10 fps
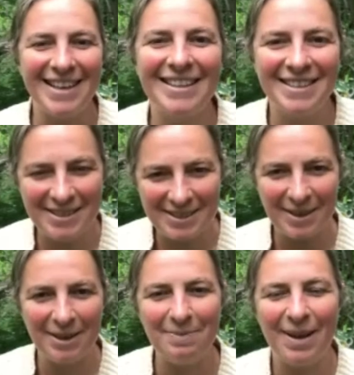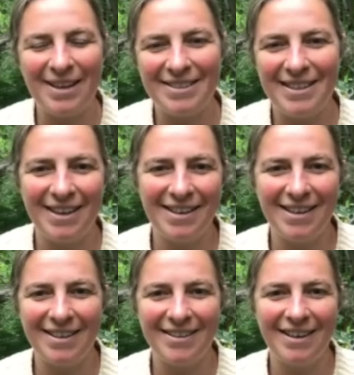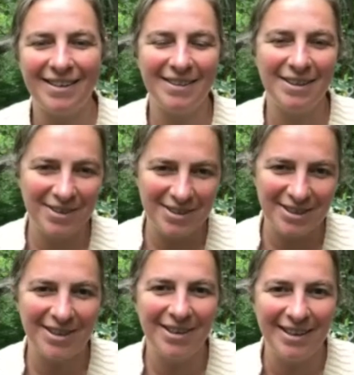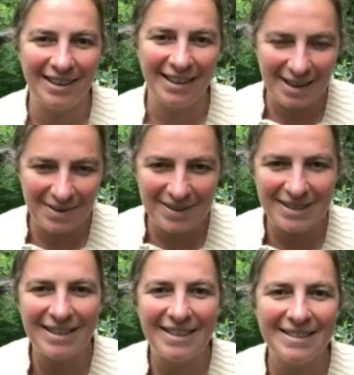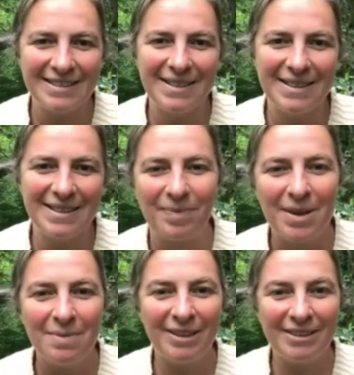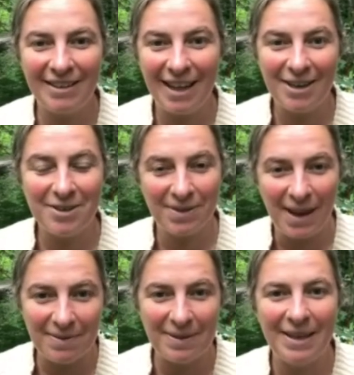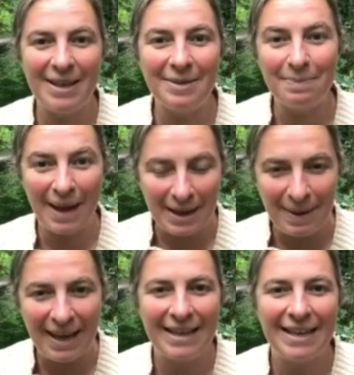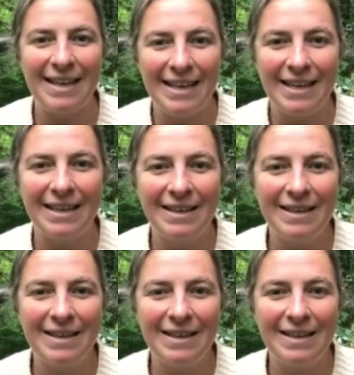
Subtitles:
I did start by studying literature and languages, but I did a lot of traveling and backpacking,